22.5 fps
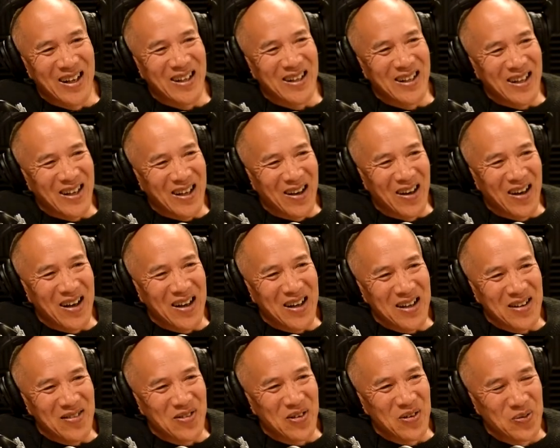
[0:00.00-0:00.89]
Yeah, I
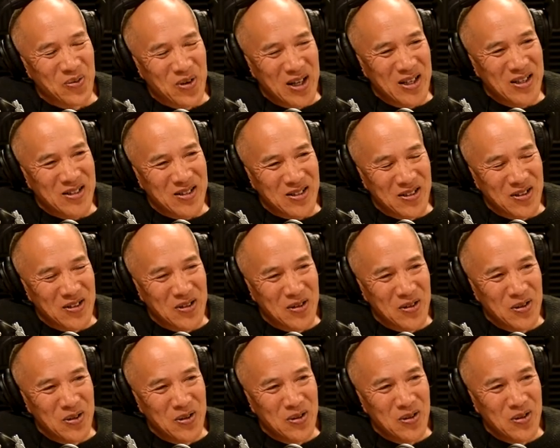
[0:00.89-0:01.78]
even went
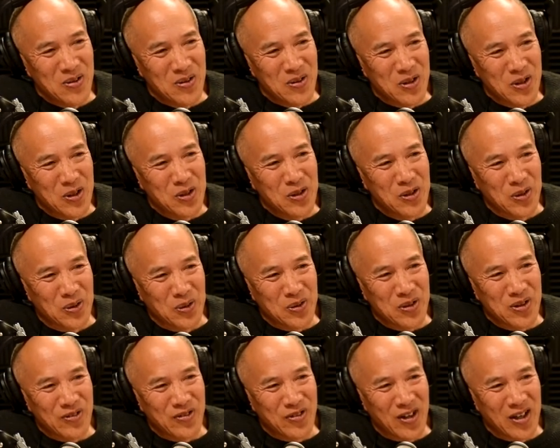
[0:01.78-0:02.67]
to Google
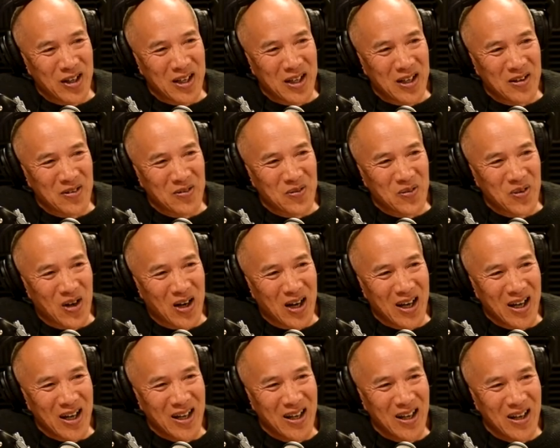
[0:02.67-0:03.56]
to find out
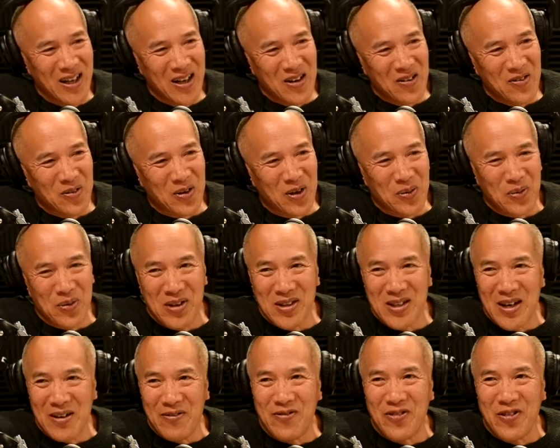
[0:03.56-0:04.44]
why what what
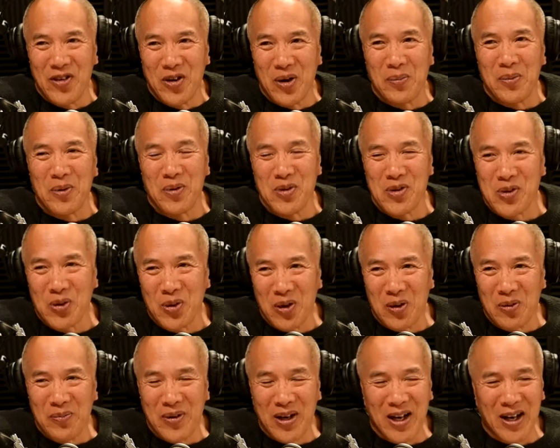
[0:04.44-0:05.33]
that phenomenon is
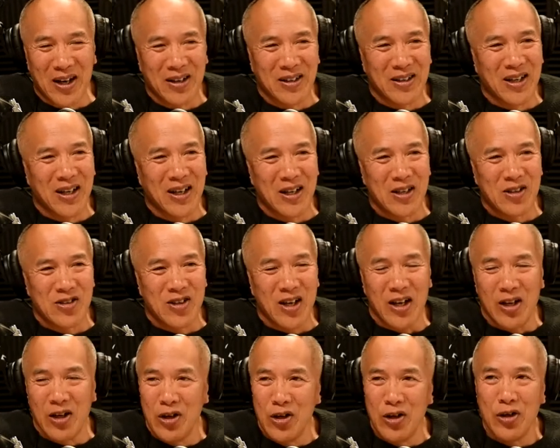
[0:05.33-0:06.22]
all about, and it's
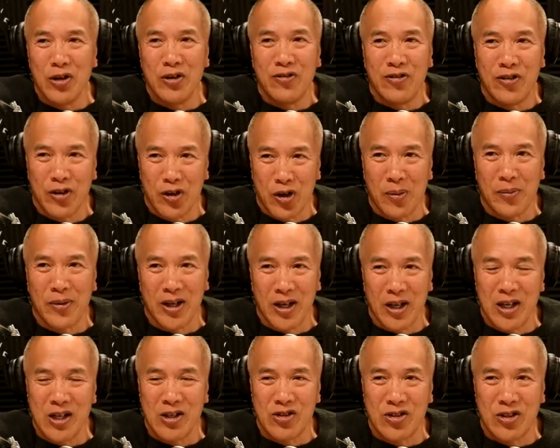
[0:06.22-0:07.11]
that herd
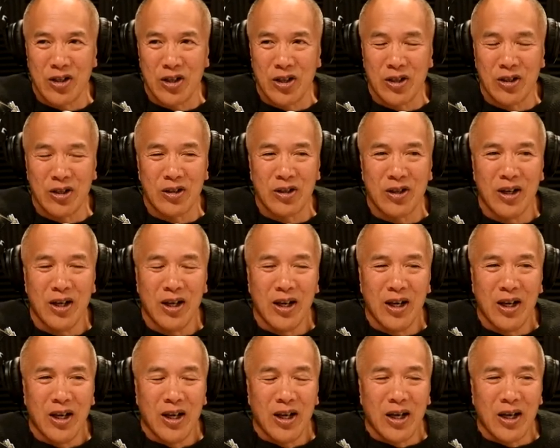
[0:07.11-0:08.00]
phenomenon. It's yeah. a, uh,
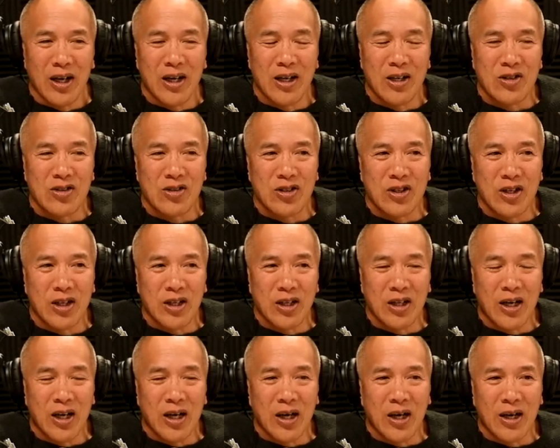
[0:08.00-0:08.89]
it's
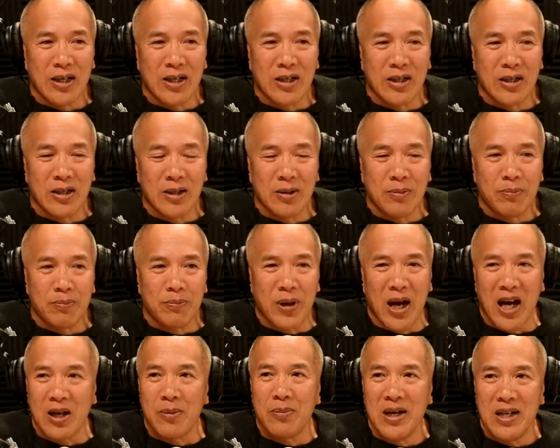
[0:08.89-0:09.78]
the uh,
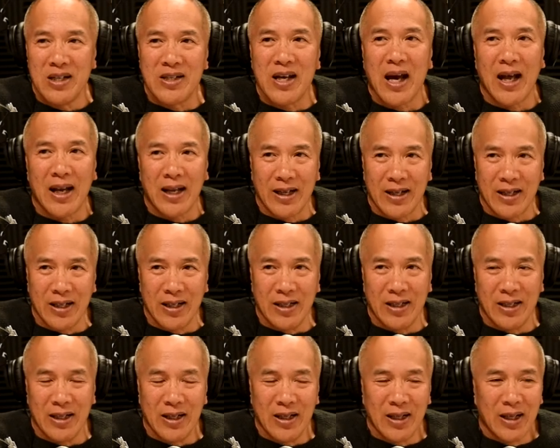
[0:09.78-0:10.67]
pack
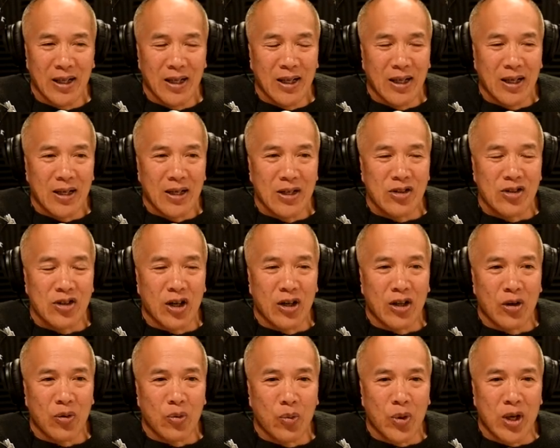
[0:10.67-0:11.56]
mentality, so
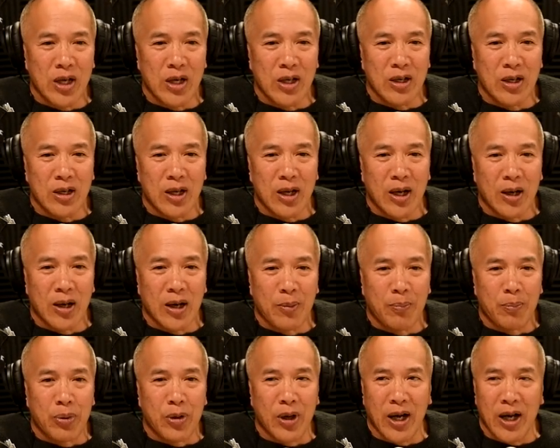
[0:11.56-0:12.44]
that when uh,
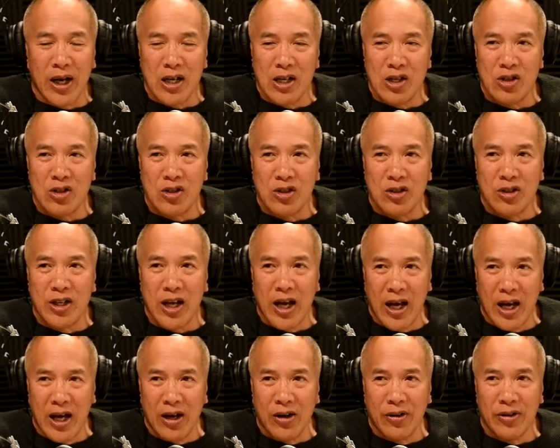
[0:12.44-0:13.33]
prey is
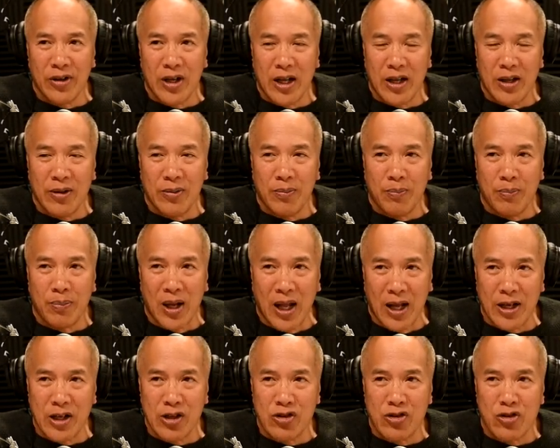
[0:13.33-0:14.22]
down and
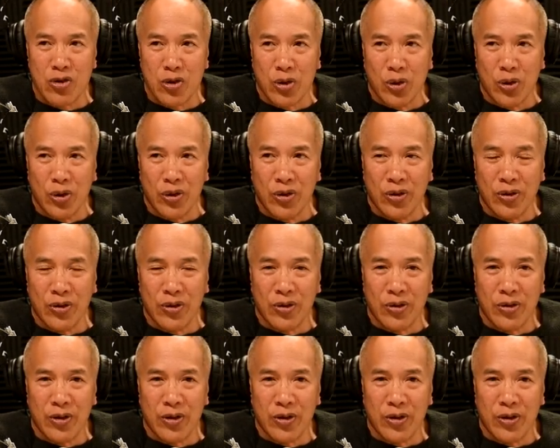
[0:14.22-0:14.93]
blood is drawn,